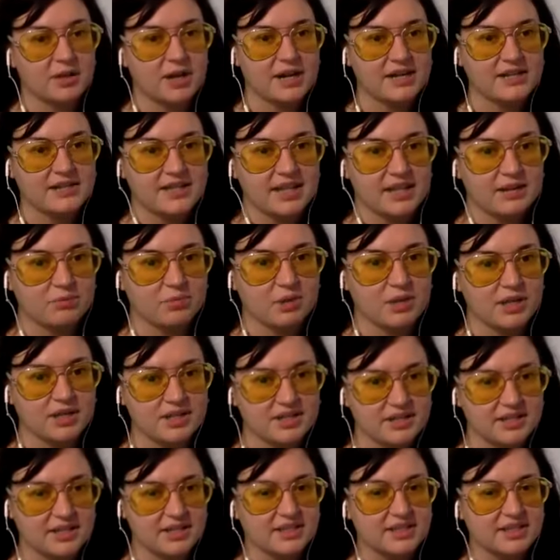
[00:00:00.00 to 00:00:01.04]
I did
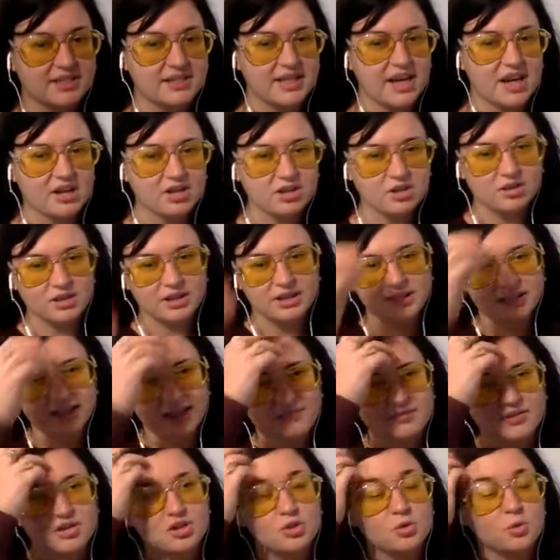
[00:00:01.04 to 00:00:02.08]
was, this is how you can
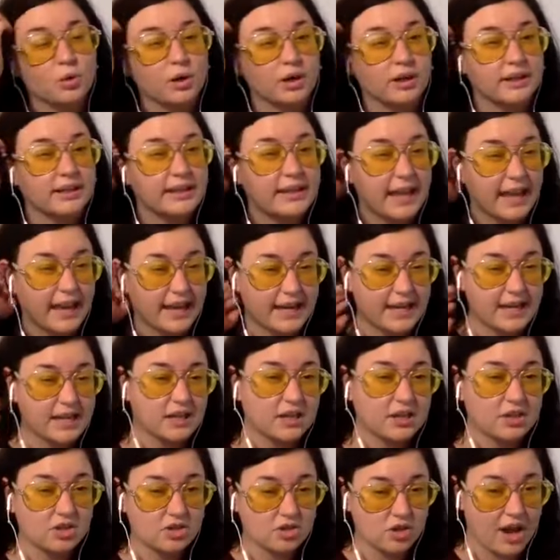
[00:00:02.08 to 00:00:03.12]
leverage organic
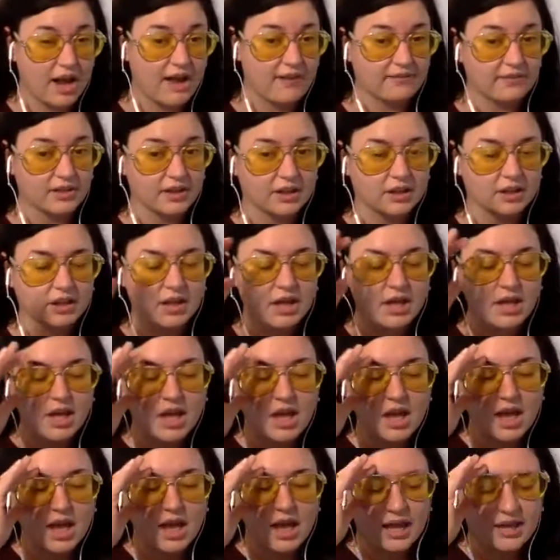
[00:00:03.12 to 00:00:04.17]
traffic.
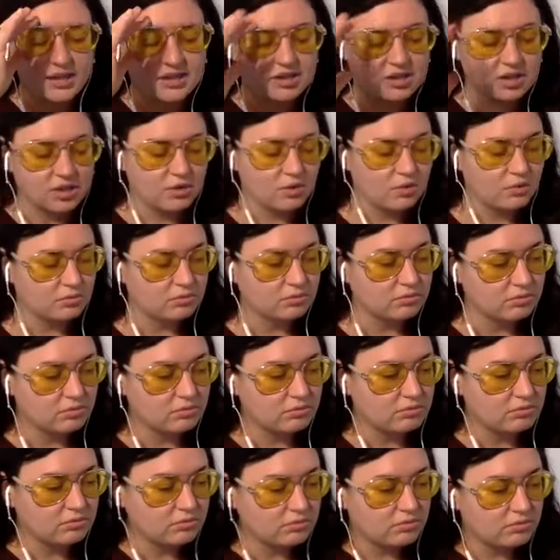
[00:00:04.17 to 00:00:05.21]
And so,
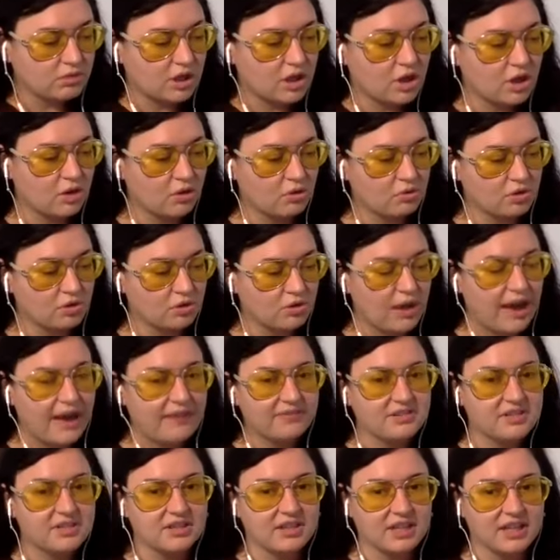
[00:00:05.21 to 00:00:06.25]
you know, you have
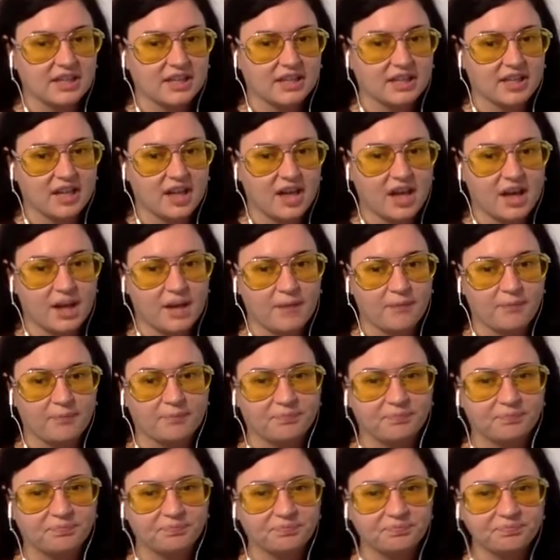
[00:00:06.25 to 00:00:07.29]
to think,
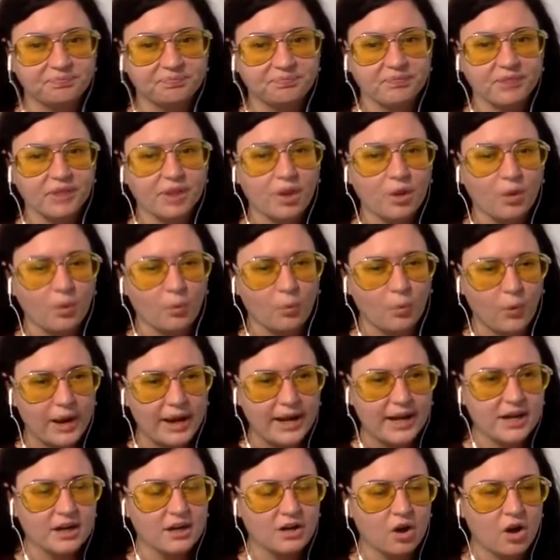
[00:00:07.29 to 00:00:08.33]

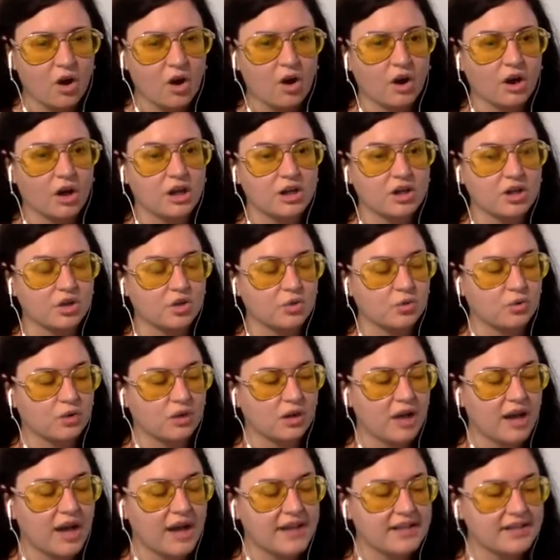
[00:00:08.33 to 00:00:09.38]
where are
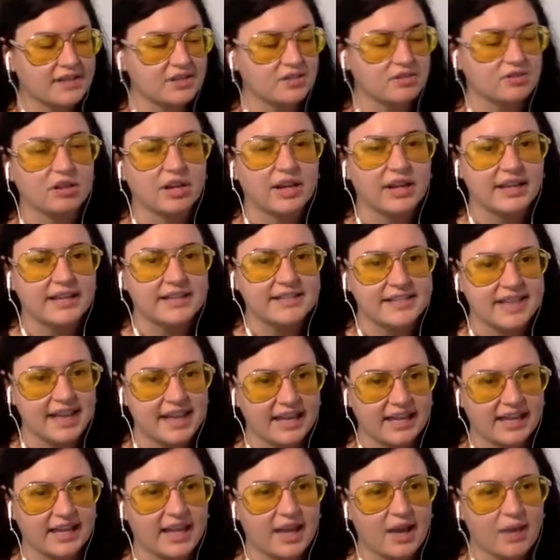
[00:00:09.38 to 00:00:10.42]
your ideal clients
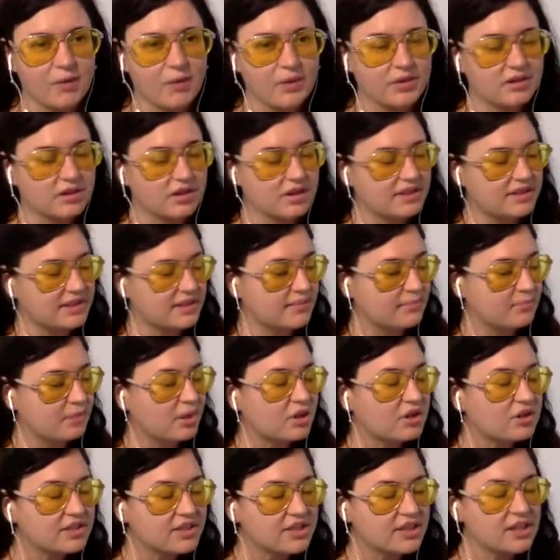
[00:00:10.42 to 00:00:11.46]
hanging out, whether it's in
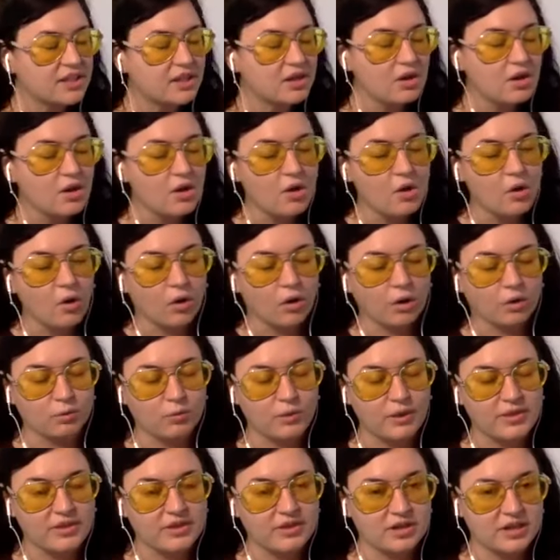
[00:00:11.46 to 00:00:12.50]
person or
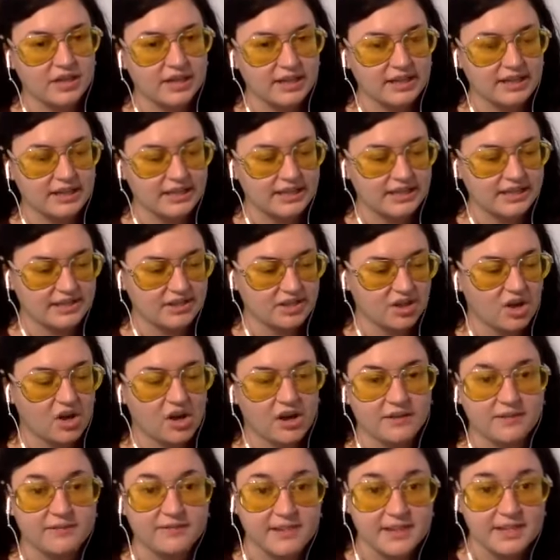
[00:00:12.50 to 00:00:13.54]
whether it is
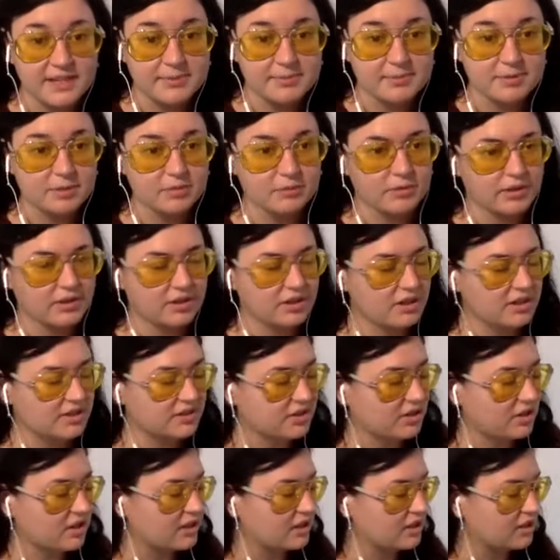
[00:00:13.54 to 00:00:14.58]
on Facebook, whether it's
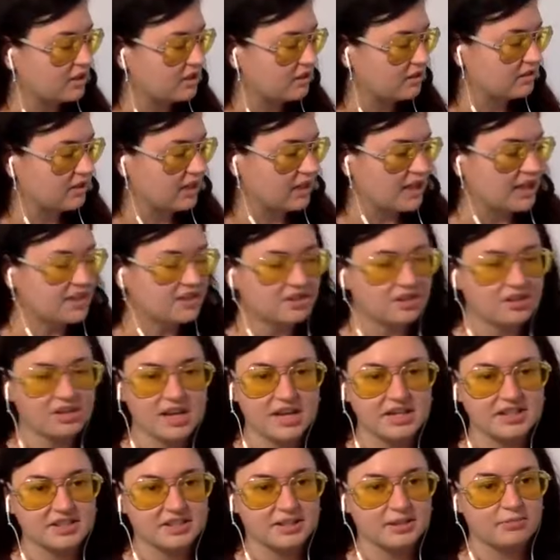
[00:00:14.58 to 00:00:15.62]
on the
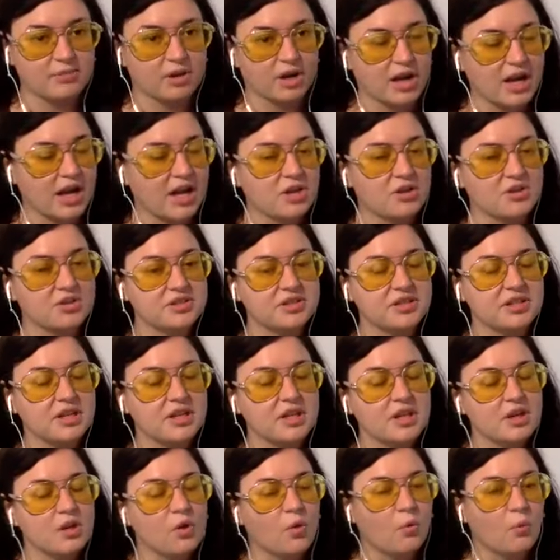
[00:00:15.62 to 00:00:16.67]
internet somewhere else,
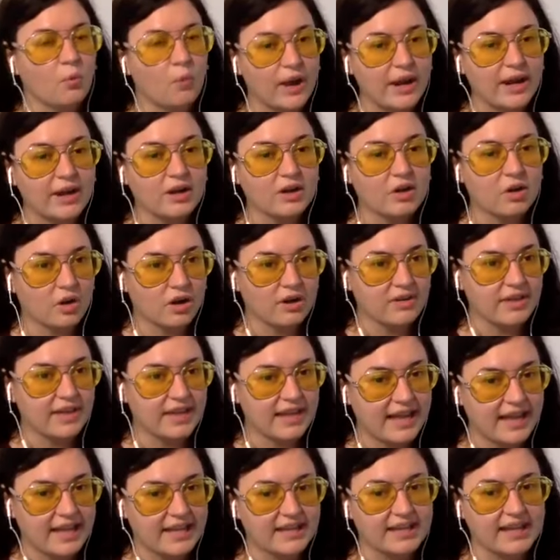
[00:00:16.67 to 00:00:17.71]
where are they
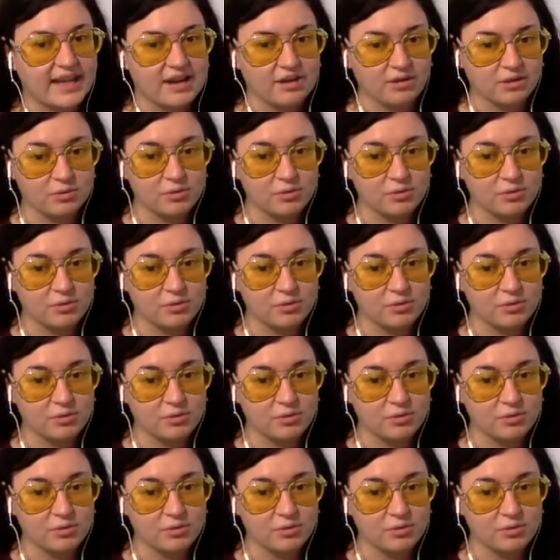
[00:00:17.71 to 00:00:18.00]
hanging out?